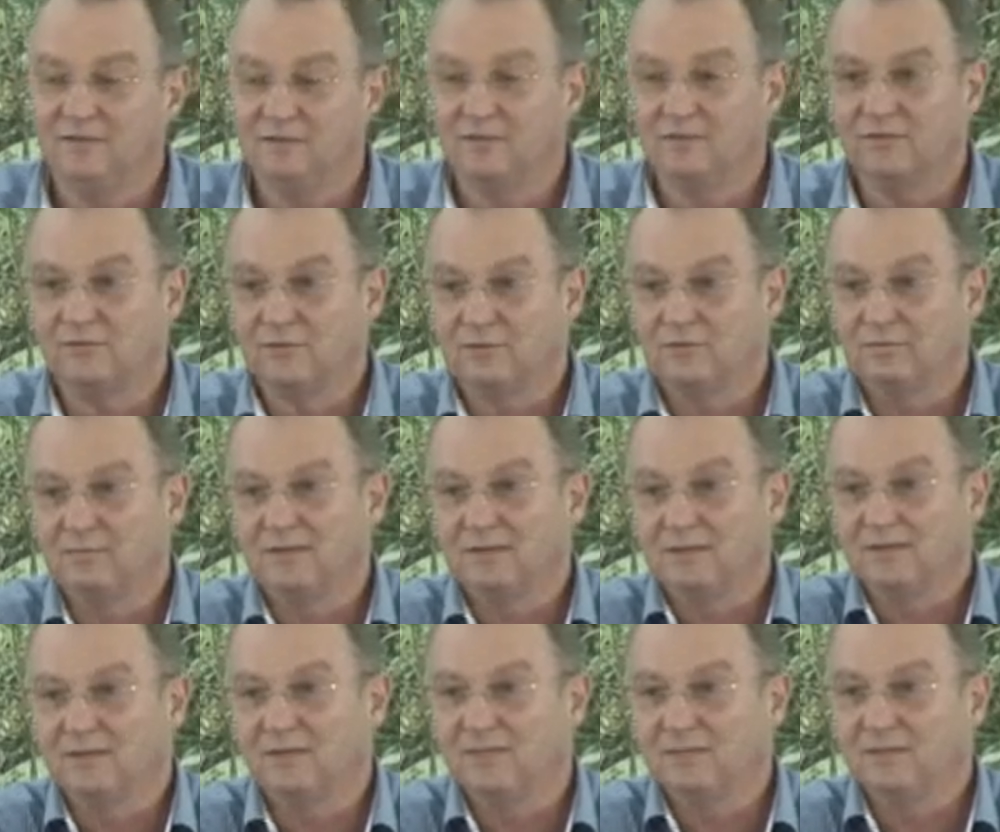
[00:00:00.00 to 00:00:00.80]
So it should
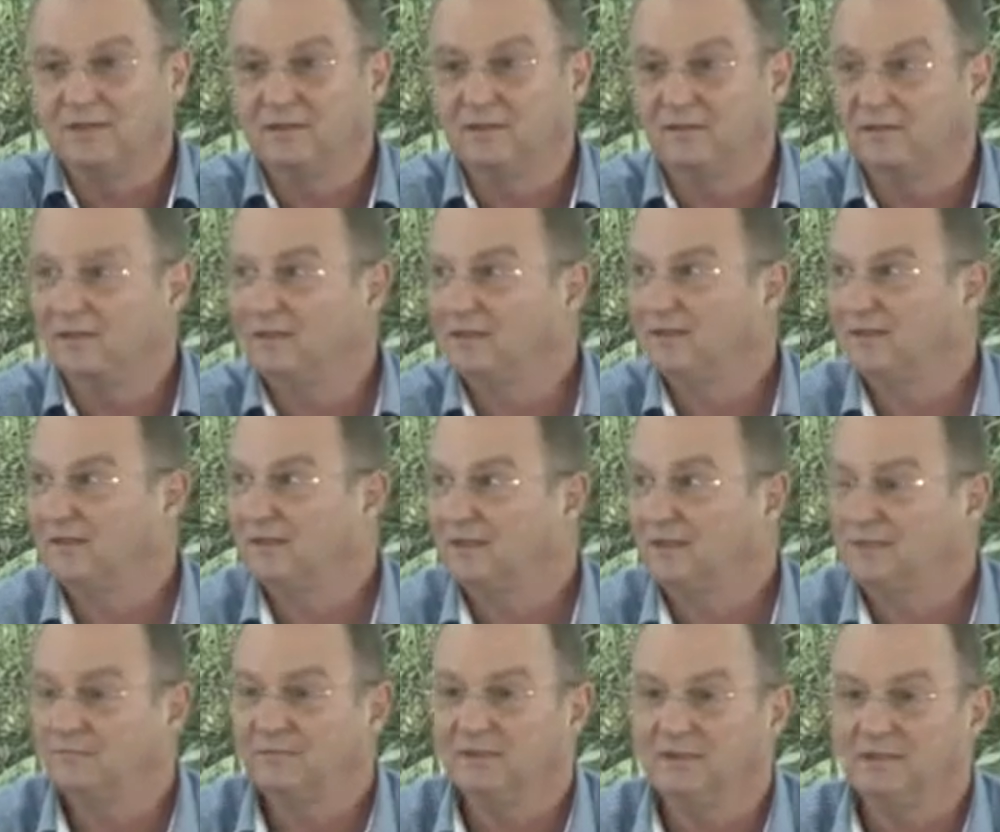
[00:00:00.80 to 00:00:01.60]
be somewhere on the
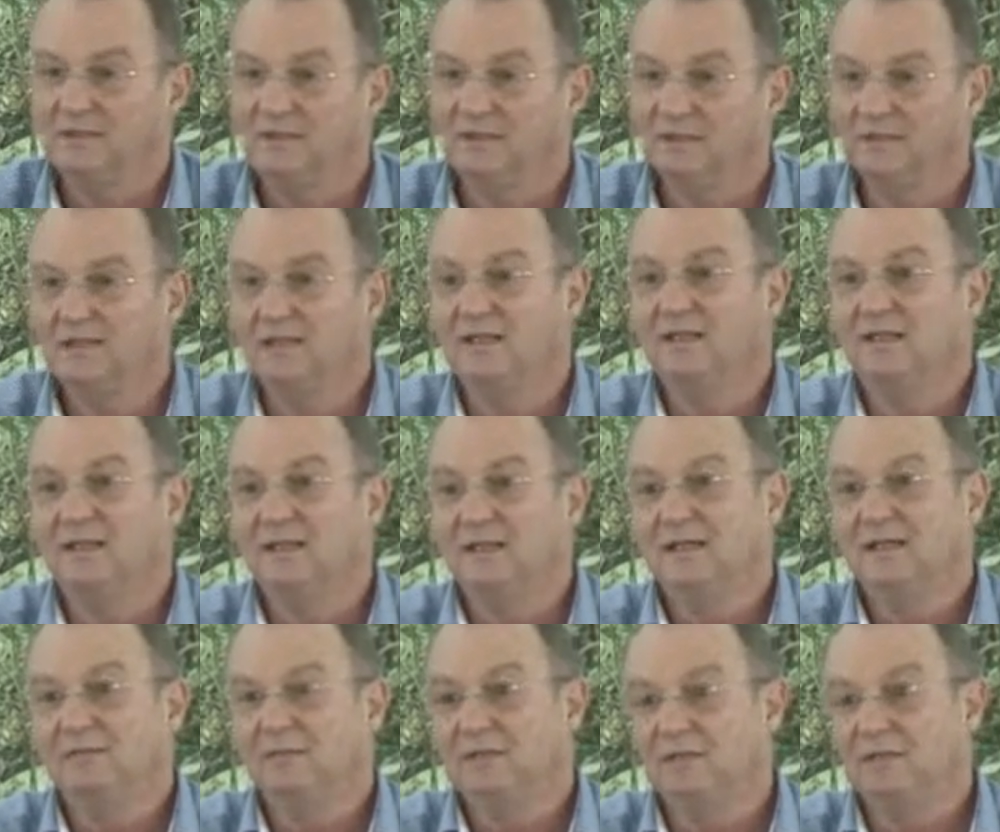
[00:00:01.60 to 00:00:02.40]
sediment and
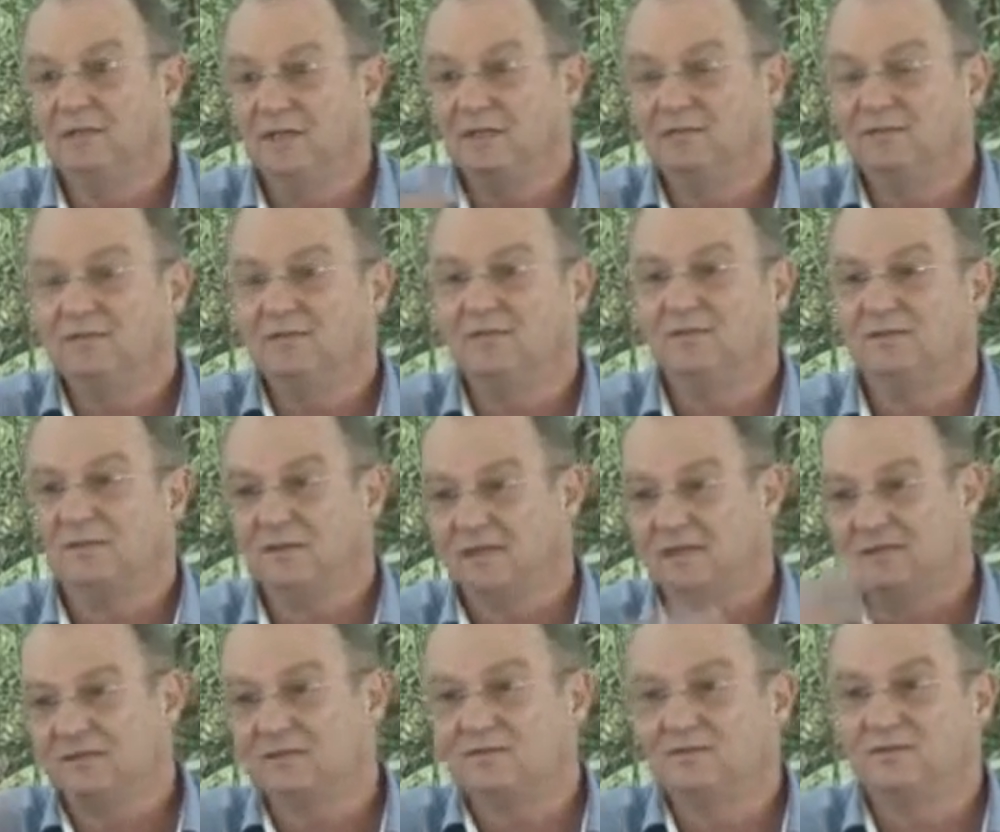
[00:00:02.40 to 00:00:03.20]
when you have these
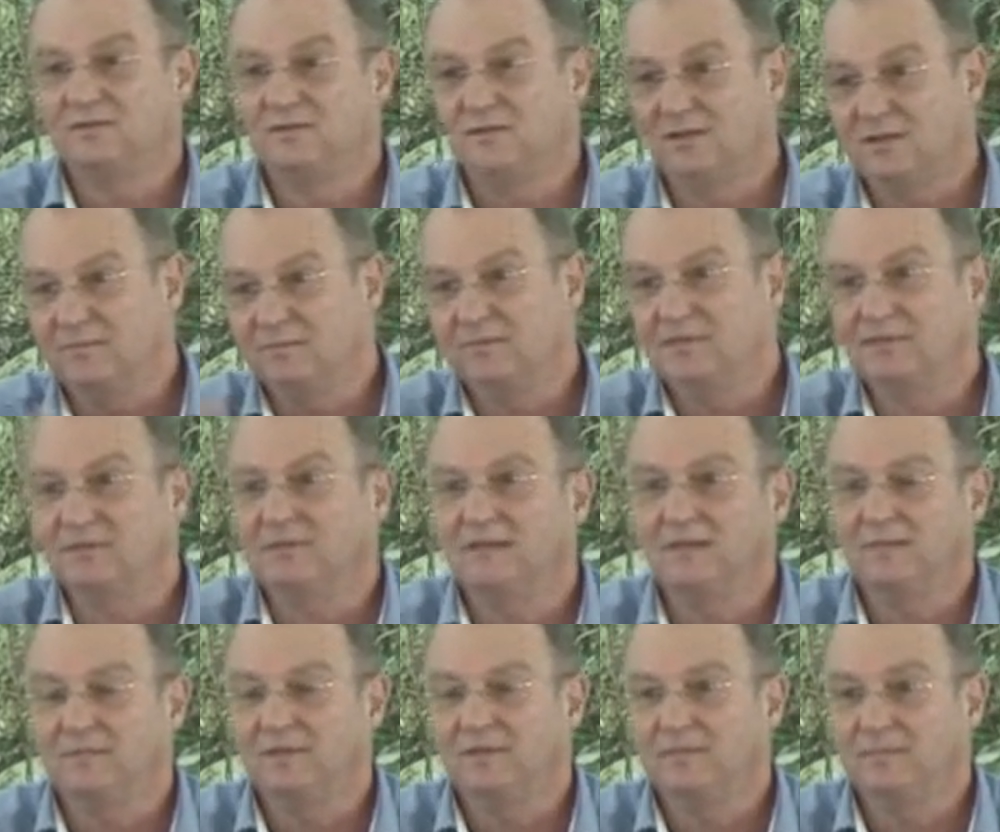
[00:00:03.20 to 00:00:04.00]
dust storms that
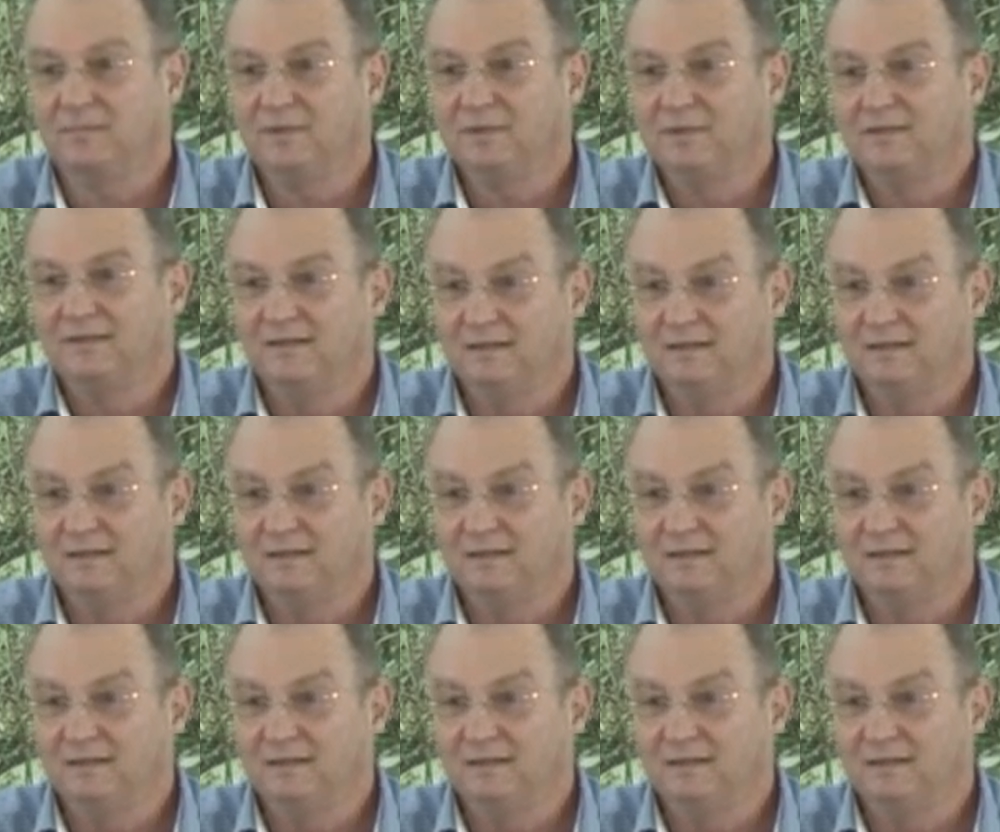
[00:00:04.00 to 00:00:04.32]
come up,